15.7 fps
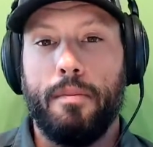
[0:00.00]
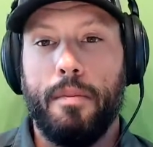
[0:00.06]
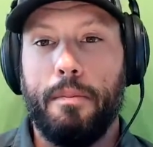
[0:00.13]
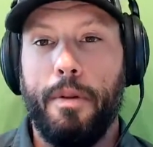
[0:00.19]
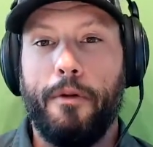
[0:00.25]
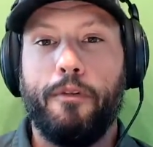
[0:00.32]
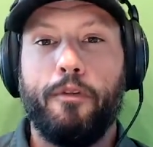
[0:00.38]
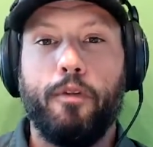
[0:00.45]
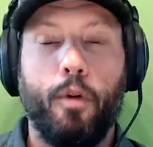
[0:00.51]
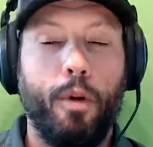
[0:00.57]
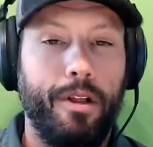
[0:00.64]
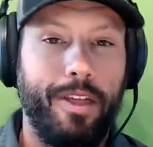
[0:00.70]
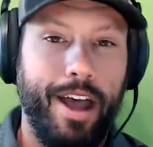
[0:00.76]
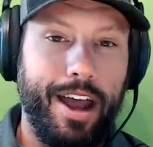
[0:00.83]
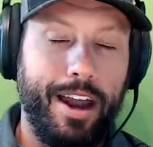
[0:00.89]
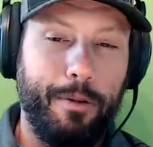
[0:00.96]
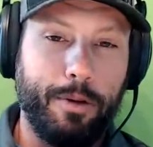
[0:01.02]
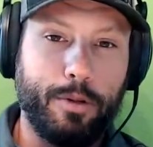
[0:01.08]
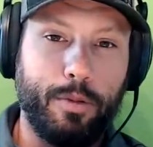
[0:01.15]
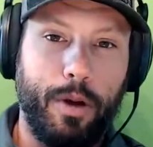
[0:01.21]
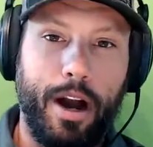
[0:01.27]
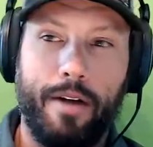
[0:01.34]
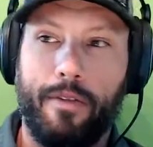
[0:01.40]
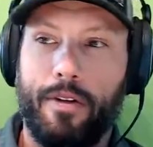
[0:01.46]
Before then, it was
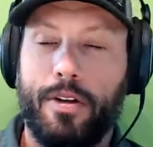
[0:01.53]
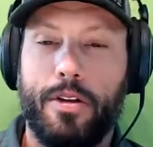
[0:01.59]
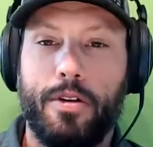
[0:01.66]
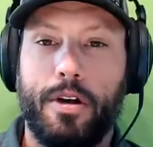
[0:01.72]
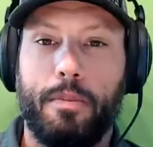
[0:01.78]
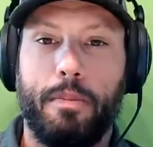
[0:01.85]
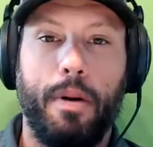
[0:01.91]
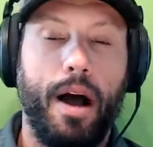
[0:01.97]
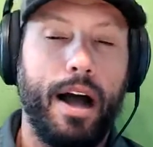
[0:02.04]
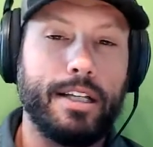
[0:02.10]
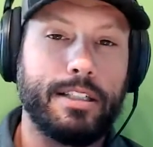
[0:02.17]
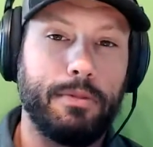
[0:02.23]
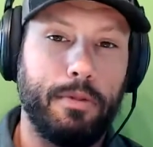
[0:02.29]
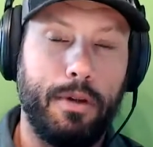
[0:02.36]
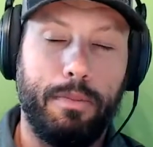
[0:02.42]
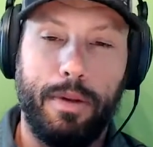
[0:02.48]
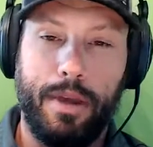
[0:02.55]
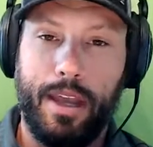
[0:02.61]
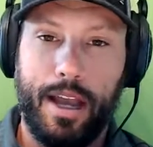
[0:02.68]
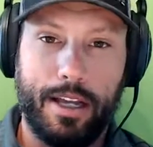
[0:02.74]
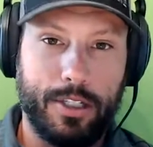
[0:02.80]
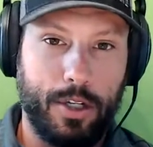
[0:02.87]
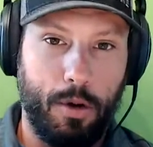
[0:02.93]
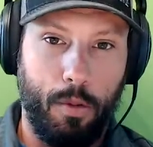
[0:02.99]
whatever you could possibly
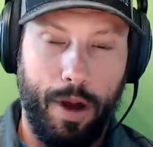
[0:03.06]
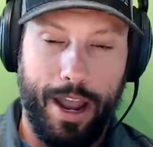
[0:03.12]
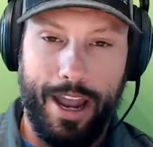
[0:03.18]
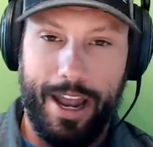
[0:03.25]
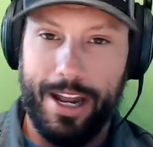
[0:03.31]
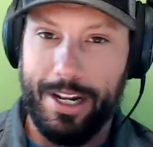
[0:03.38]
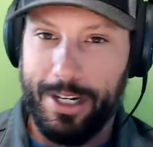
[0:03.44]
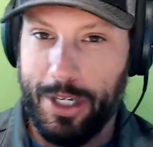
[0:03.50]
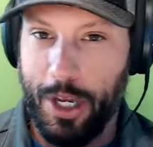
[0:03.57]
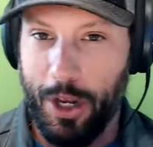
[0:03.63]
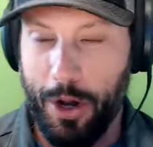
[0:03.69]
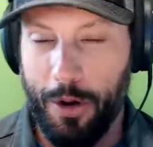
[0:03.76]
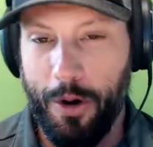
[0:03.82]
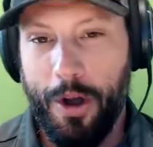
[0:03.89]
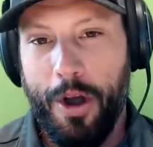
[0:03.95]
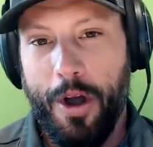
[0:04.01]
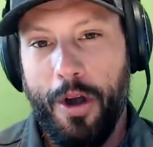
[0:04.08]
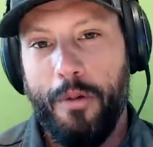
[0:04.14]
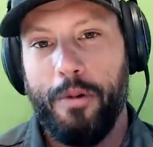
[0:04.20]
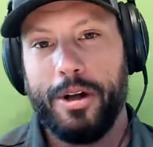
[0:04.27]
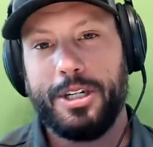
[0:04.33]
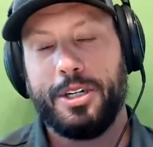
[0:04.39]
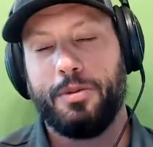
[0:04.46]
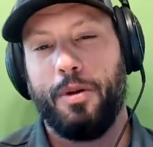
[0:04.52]
BS your way into,
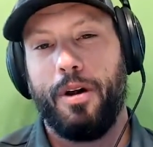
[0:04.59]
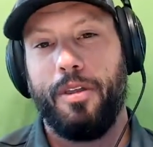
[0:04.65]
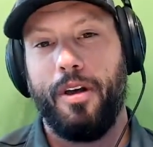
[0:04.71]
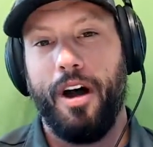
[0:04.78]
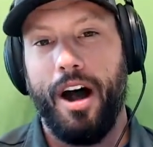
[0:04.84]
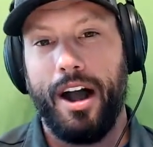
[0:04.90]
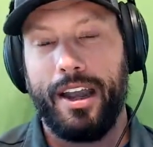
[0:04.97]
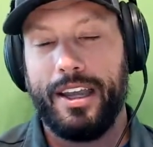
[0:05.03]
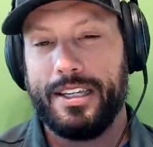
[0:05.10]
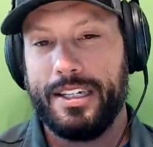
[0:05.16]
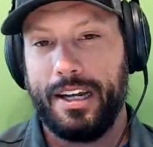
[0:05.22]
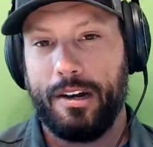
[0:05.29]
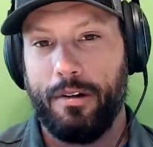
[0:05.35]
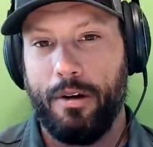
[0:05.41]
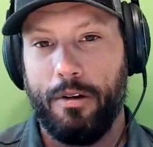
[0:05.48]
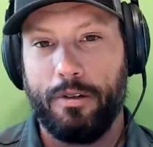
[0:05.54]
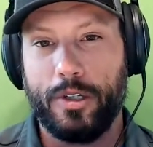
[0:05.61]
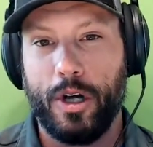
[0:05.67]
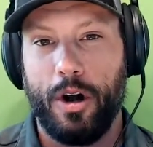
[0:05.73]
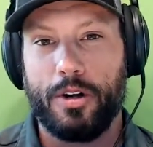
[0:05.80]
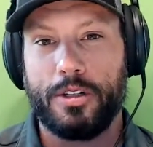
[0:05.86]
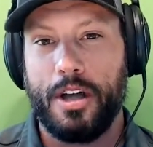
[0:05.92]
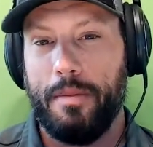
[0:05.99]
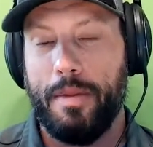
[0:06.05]
which is where the hockey stick growth
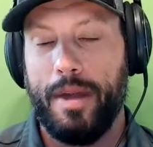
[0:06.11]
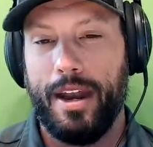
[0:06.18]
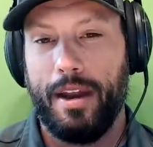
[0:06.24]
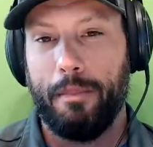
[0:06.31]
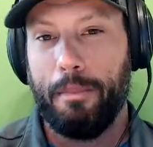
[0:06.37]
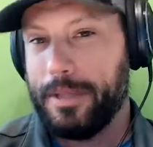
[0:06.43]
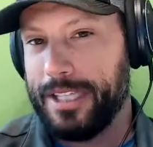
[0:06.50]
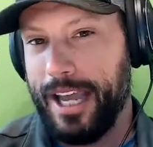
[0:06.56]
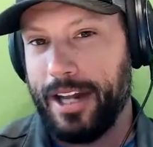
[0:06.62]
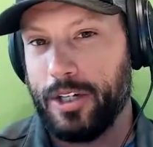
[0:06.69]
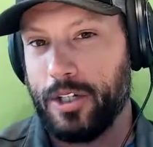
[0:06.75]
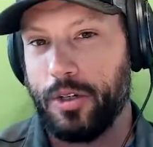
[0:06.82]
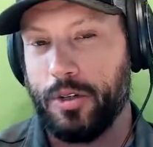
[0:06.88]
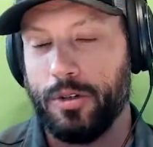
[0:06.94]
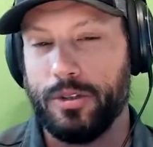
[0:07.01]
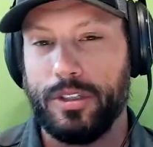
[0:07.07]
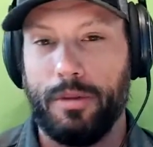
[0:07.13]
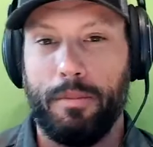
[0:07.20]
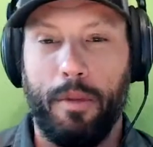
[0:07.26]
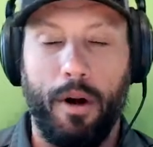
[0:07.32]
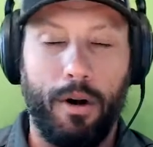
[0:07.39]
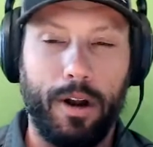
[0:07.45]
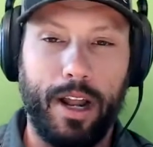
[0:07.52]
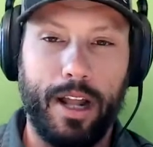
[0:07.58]
charts come in, and potentials and
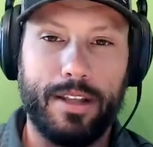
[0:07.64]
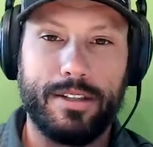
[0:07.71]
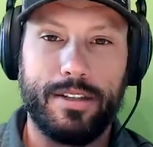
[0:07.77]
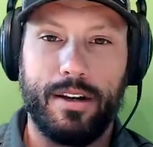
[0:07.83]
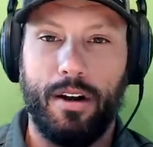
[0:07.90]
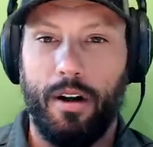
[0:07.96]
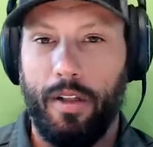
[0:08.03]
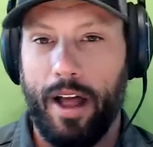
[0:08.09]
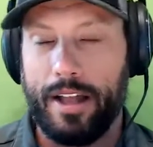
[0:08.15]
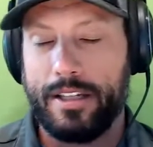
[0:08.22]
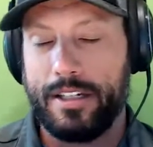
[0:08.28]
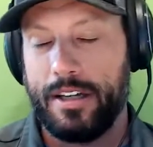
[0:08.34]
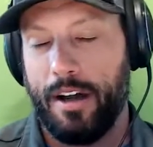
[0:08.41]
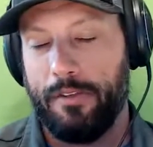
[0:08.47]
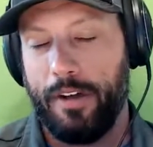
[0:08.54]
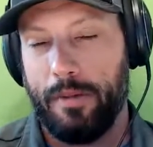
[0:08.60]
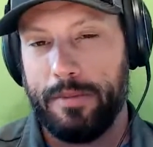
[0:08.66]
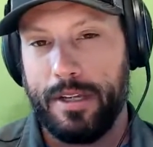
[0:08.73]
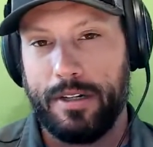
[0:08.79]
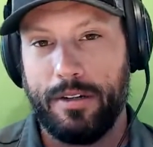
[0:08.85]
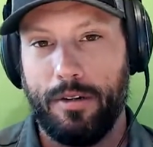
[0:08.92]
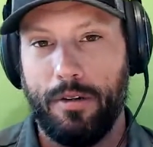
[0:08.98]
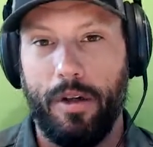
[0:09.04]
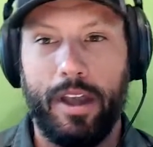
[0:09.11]
markets and all that stuff comes
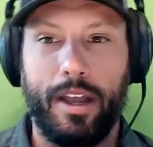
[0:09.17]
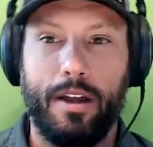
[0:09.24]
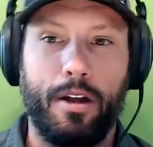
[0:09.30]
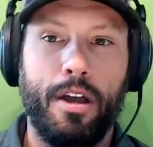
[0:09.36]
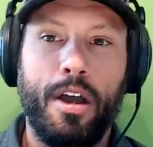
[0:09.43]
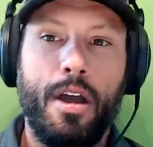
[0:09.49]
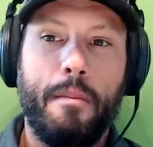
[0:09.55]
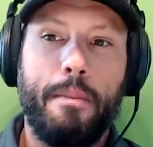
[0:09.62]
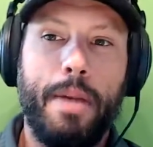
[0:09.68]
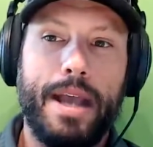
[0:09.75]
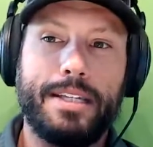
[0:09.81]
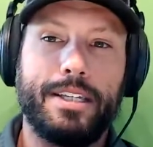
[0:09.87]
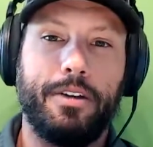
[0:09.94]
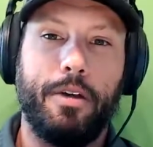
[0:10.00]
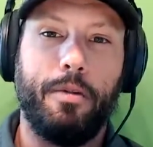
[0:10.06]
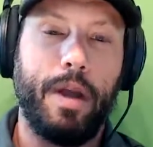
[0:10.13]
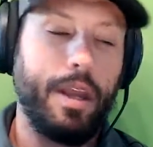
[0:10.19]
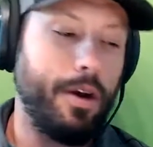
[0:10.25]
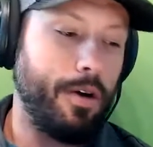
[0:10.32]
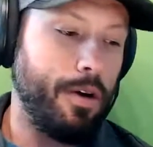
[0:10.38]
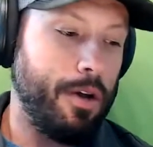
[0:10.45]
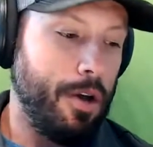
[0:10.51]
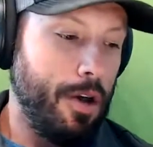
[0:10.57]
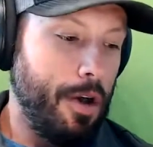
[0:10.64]
into. Like, you're basically what
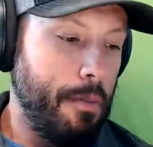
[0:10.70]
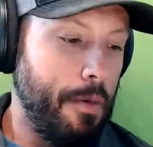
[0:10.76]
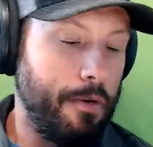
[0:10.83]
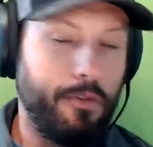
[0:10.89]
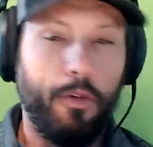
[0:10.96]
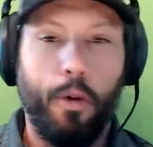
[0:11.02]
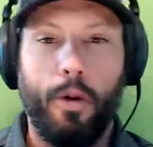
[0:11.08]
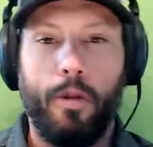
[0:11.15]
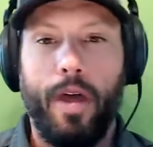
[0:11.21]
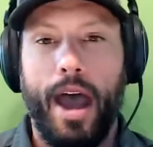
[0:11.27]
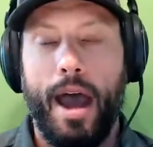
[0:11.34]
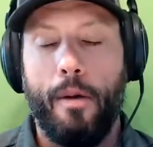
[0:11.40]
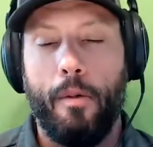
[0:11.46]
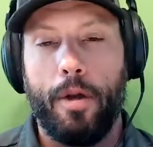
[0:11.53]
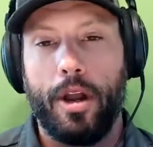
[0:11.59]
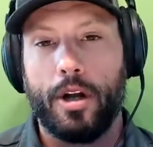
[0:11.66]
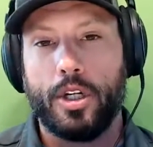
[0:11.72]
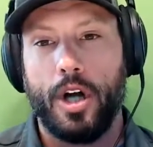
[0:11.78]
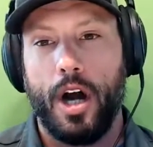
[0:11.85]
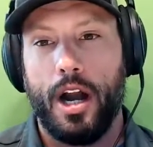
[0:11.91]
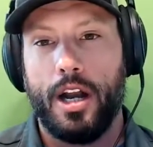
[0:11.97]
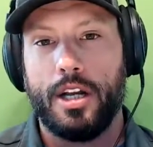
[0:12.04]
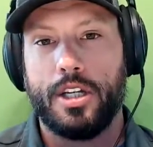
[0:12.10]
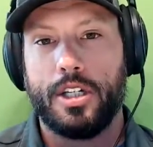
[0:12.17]
you're
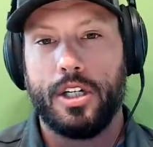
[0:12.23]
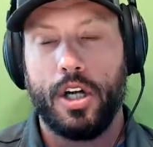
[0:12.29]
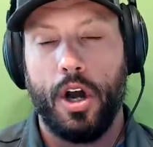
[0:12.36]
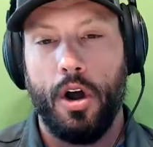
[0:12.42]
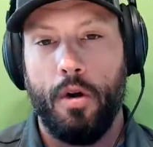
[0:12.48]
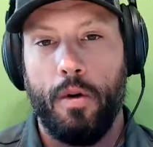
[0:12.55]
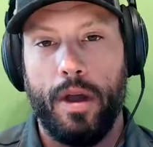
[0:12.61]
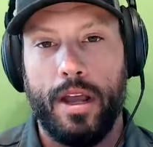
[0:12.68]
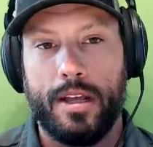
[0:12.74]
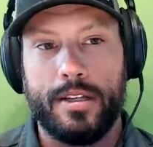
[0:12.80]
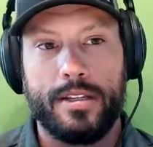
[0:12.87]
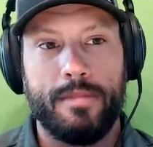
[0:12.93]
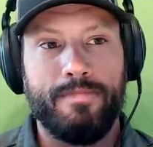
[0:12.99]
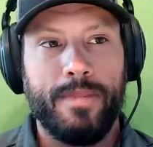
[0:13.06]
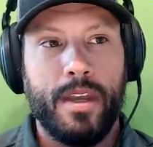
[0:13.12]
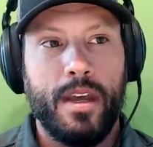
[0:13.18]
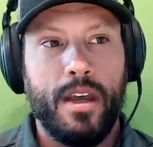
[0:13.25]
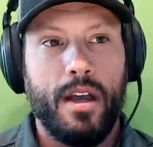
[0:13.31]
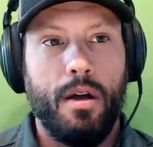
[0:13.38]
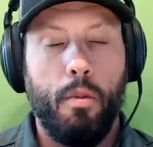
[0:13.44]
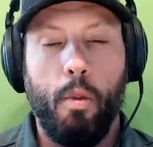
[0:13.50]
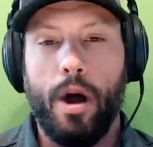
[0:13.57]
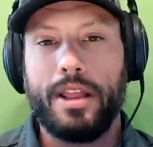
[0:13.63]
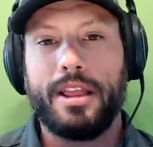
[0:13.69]
trying to show is
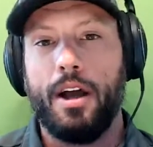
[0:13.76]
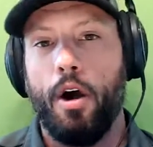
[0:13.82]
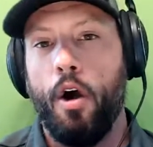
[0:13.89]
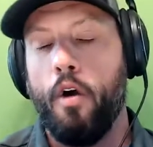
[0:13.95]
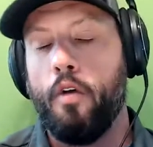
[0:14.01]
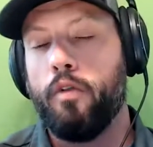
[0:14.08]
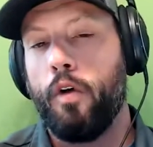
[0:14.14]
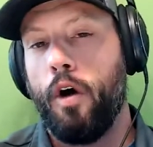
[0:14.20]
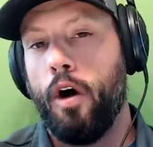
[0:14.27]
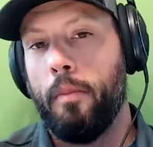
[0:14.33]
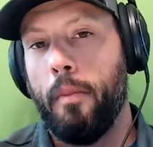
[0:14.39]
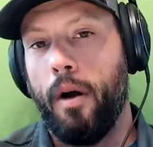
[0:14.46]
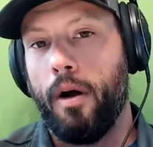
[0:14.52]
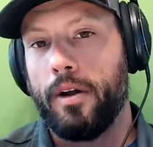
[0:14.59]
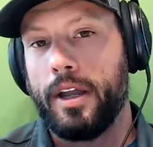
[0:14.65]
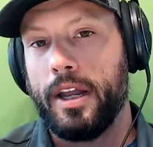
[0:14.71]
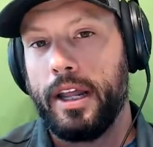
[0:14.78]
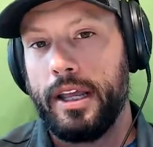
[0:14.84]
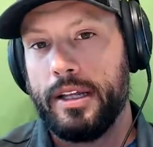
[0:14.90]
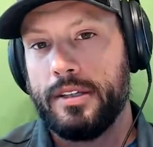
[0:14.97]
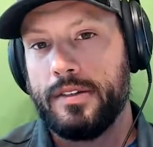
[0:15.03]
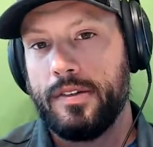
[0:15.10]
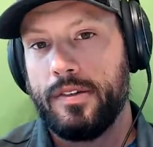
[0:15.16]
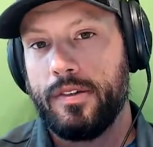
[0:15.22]
what the overall market
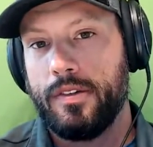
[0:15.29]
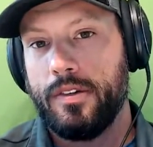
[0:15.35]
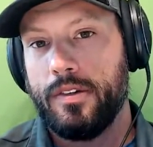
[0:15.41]
is.